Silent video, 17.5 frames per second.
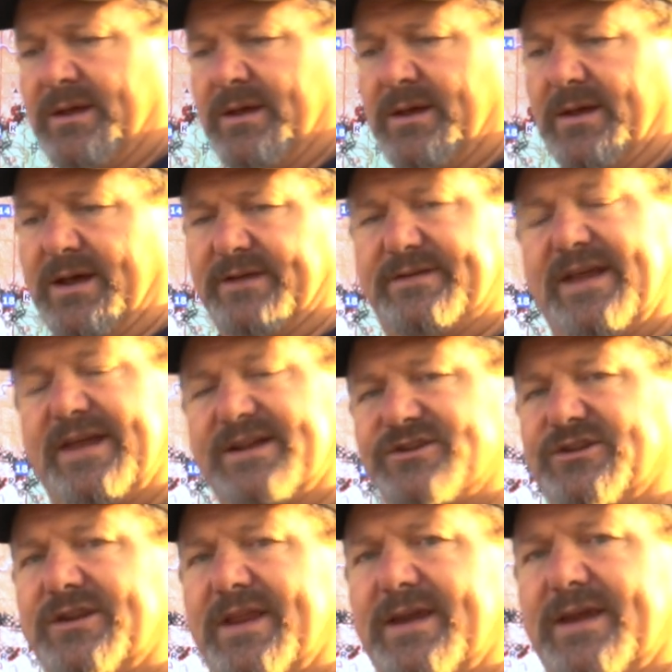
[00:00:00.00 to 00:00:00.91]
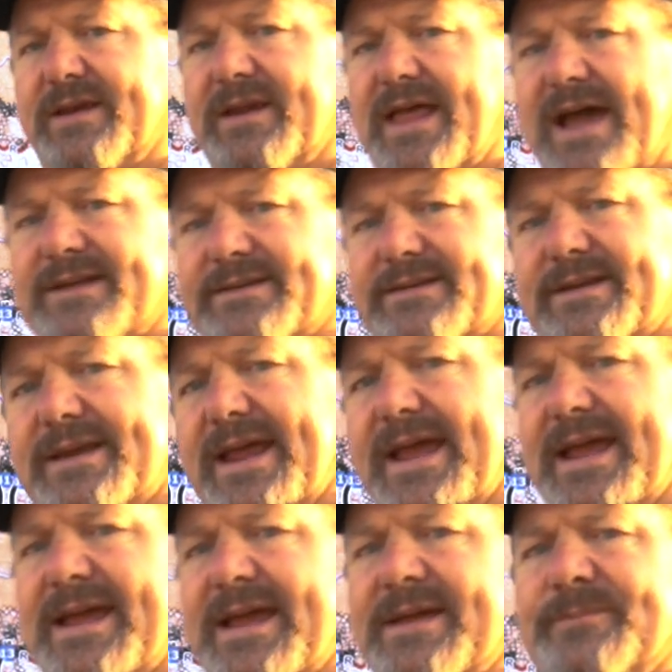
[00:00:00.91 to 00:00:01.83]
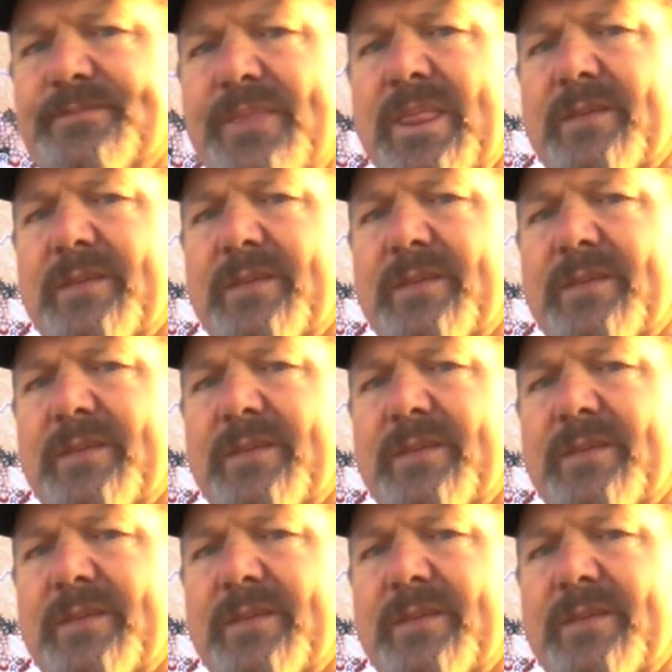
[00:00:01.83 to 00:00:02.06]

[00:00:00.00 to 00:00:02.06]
attention to that today,